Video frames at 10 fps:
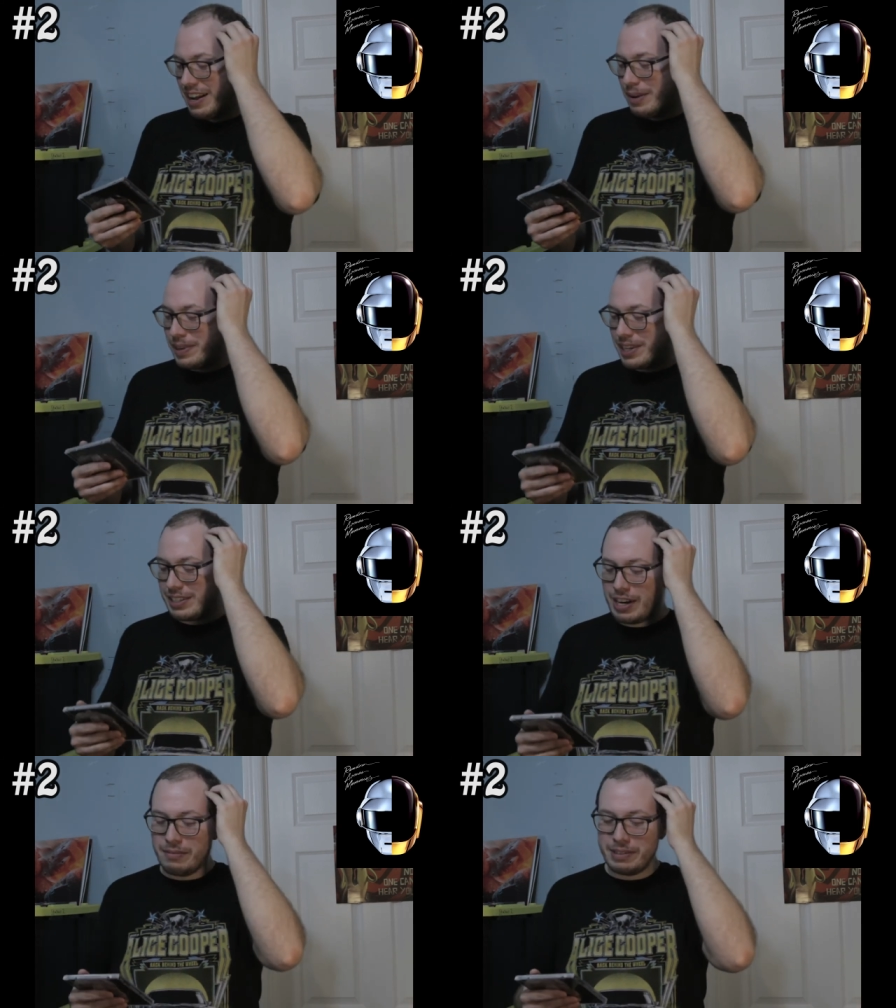because
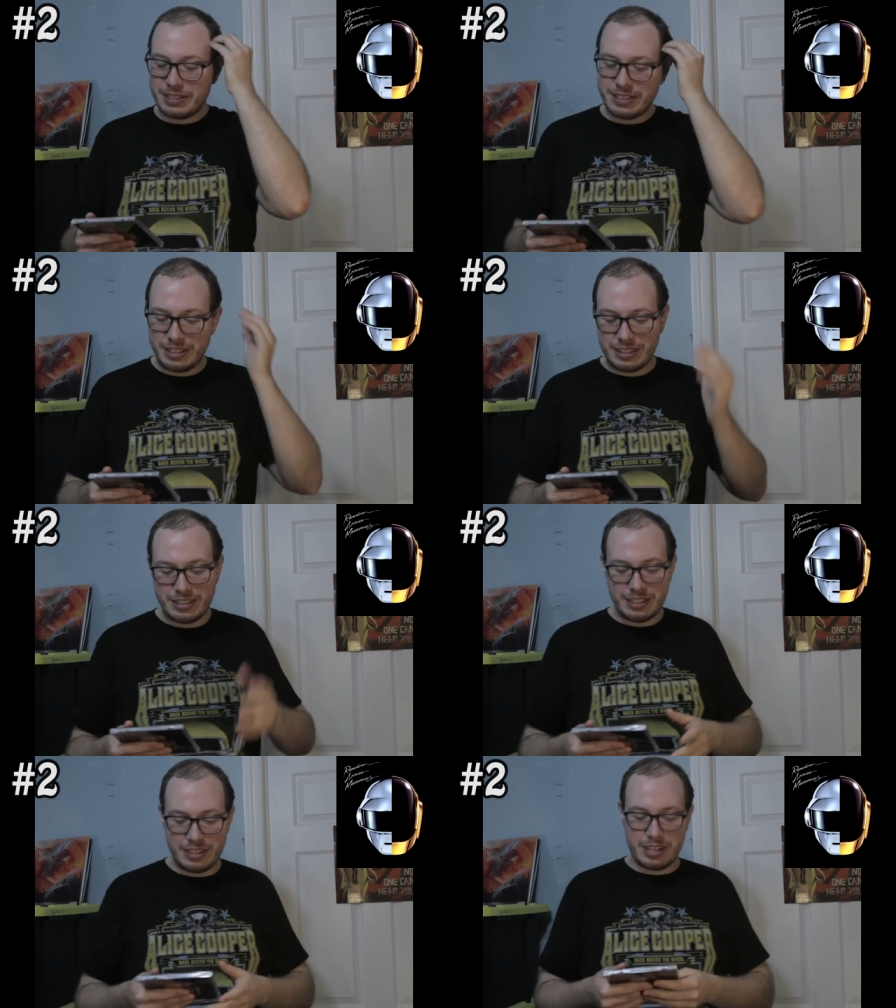obviously
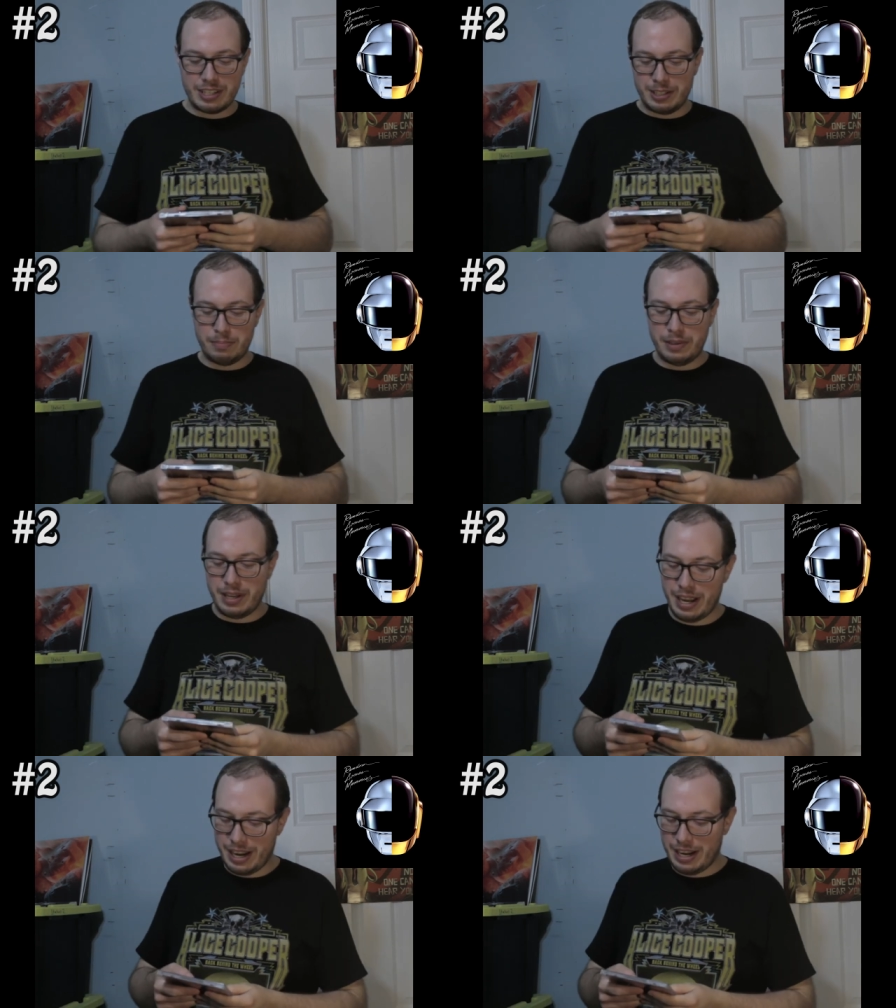they're not going to
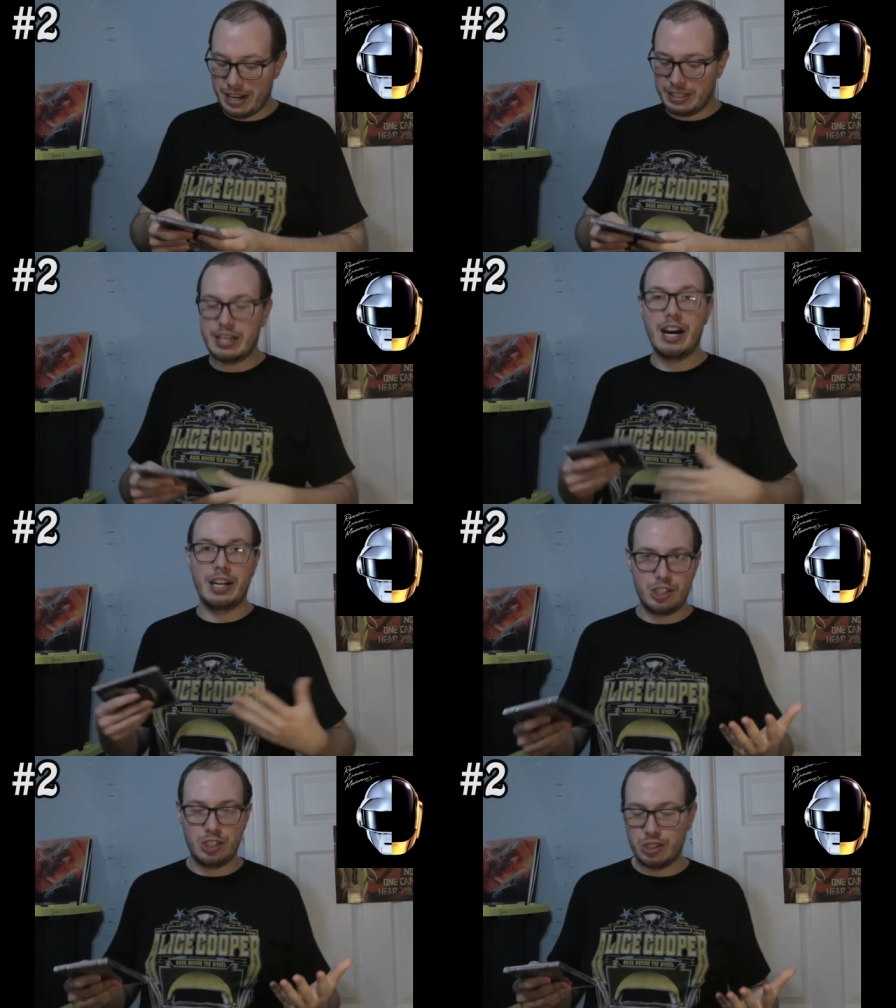play
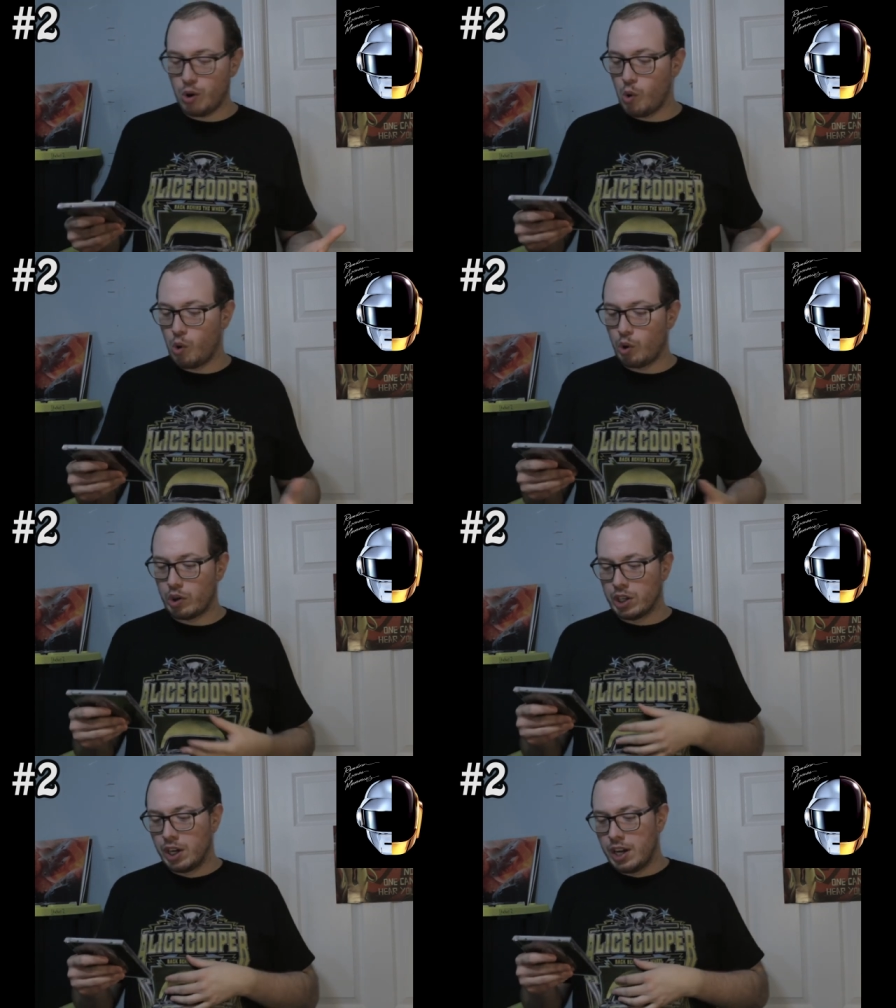Touch
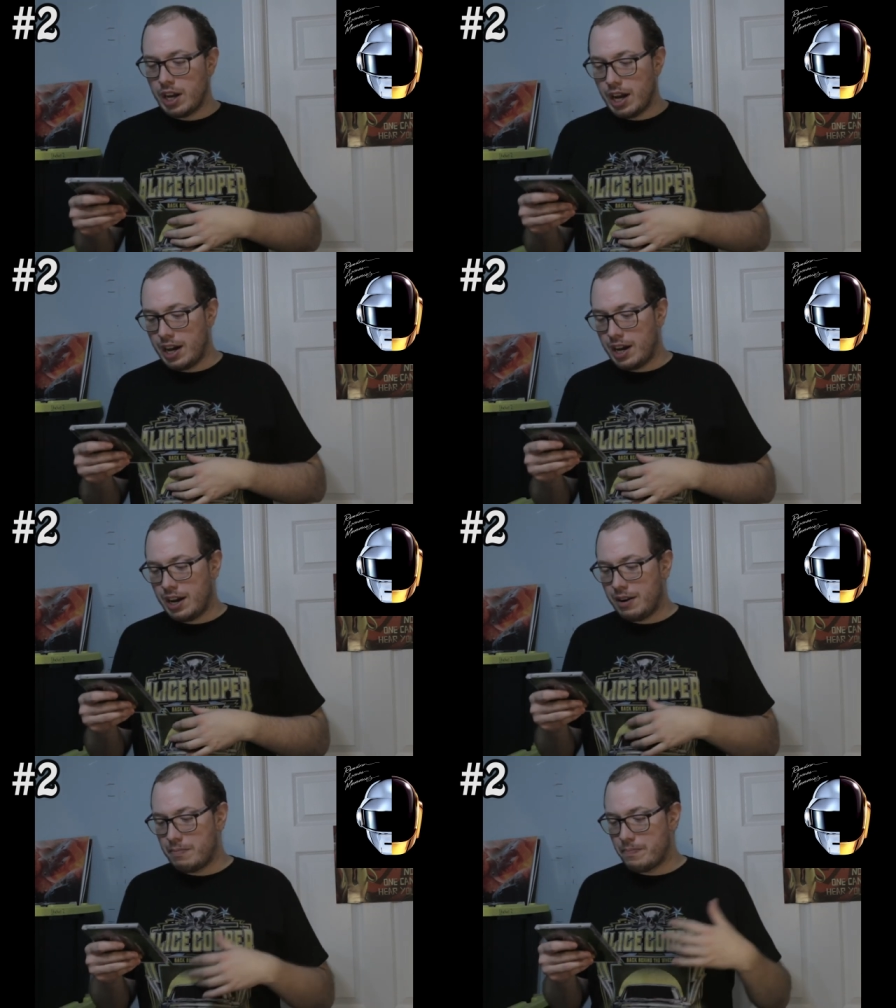or
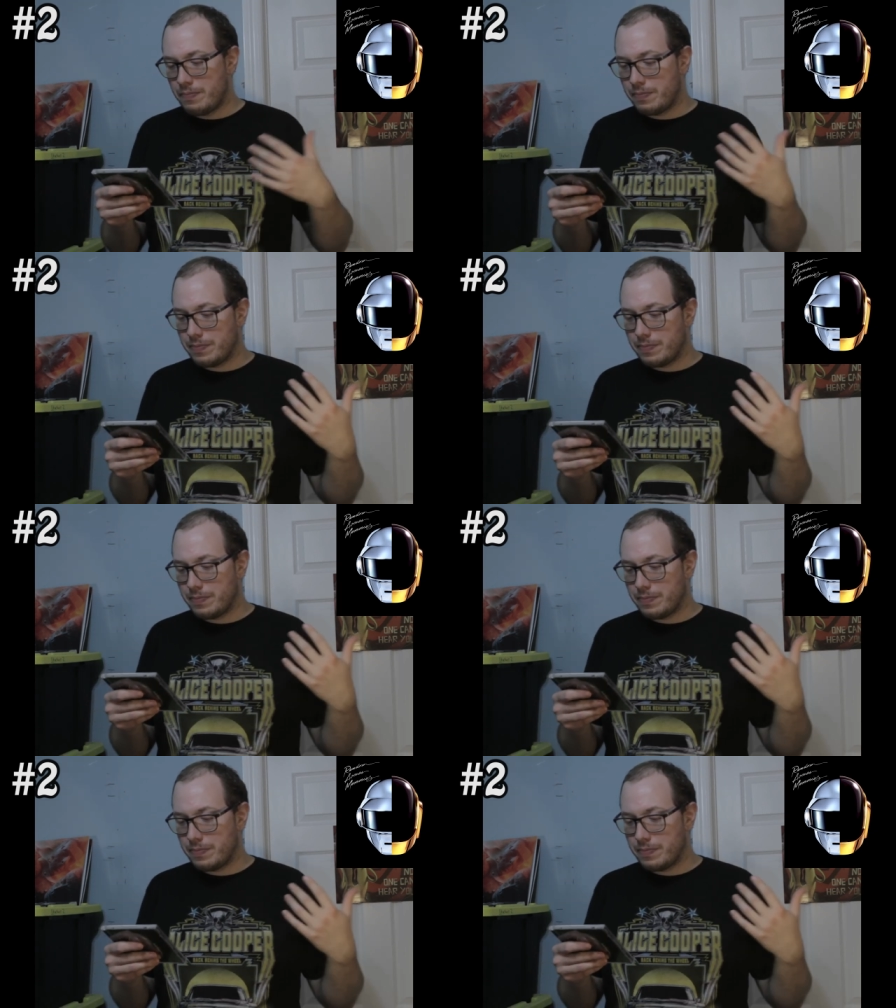um,